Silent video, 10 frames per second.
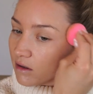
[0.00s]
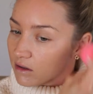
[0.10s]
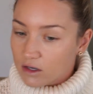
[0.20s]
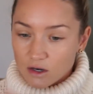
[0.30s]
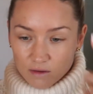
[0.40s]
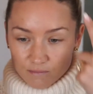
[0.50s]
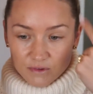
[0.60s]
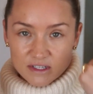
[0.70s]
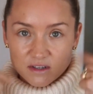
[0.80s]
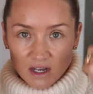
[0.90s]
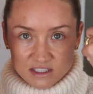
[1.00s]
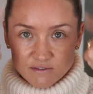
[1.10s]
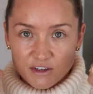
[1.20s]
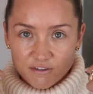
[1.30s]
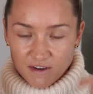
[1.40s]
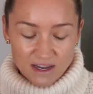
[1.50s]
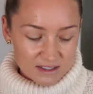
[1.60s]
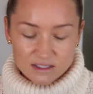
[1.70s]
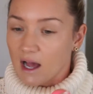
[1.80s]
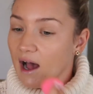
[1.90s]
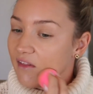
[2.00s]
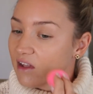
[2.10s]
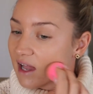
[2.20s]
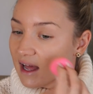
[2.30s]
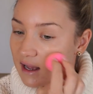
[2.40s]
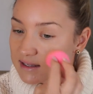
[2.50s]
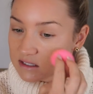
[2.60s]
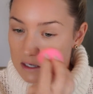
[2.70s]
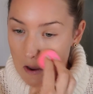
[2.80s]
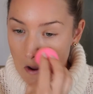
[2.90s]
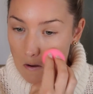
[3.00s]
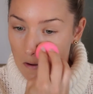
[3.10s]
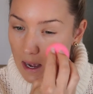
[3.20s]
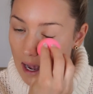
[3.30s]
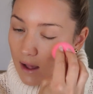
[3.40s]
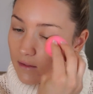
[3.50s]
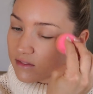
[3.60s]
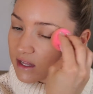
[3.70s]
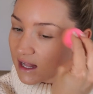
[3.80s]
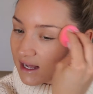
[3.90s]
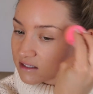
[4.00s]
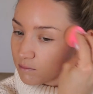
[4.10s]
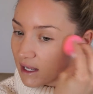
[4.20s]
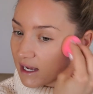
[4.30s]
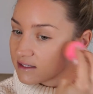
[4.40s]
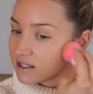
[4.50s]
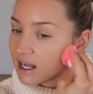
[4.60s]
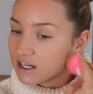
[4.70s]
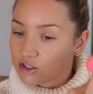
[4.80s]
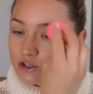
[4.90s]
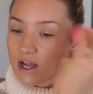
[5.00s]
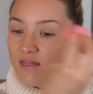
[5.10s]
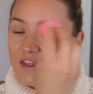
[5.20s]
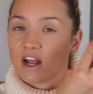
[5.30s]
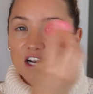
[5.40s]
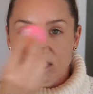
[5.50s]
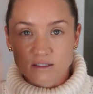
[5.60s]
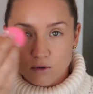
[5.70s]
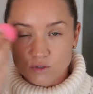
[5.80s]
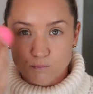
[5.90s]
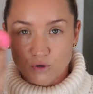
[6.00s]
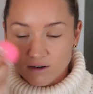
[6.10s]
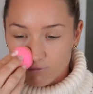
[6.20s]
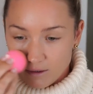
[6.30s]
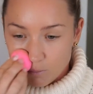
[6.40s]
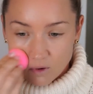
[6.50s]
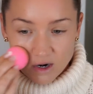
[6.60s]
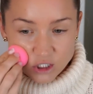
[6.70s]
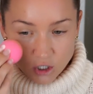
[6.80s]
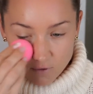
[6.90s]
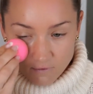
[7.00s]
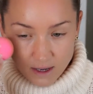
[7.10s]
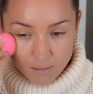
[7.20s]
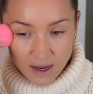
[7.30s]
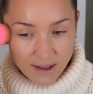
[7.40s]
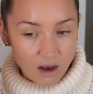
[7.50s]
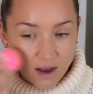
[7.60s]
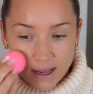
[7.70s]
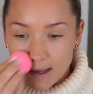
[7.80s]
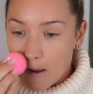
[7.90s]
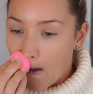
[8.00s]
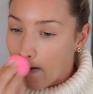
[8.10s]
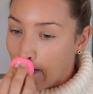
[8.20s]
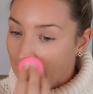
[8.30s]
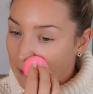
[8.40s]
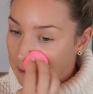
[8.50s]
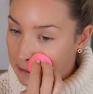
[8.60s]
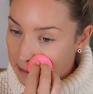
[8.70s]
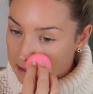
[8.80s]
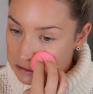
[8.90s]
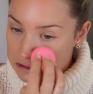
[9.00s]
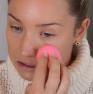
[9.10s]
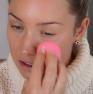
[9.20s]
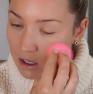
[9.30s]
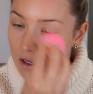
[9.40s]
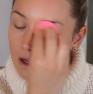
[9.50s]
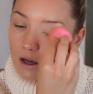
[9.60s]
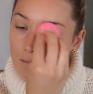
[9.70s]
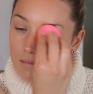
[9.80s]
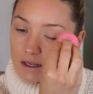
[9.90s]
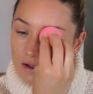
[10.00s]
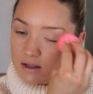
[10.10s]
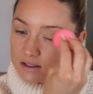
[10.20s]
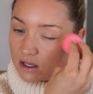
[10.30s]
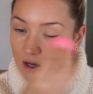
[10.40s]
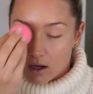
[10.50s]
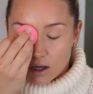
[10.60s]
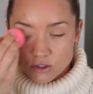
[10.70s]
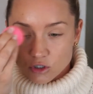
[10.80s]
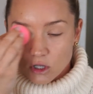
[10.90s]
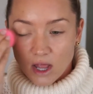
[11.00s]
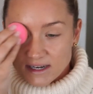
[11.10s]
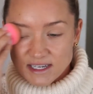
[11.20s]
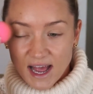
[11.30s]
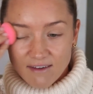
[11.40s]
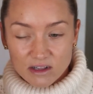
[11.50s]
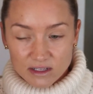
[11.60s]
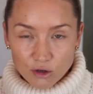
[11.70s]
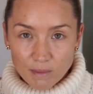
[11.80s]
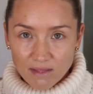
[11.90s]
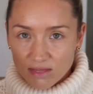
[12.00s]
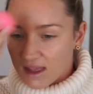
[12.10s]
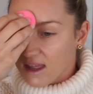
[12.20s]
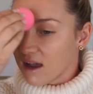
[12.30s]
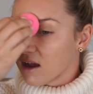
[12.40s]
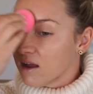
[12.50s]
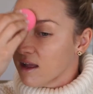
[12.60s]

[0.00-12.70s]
you know, the sides of your face are the last place that I do. And then I just briefly brush over my eyelids, because I do like to have a little bit there,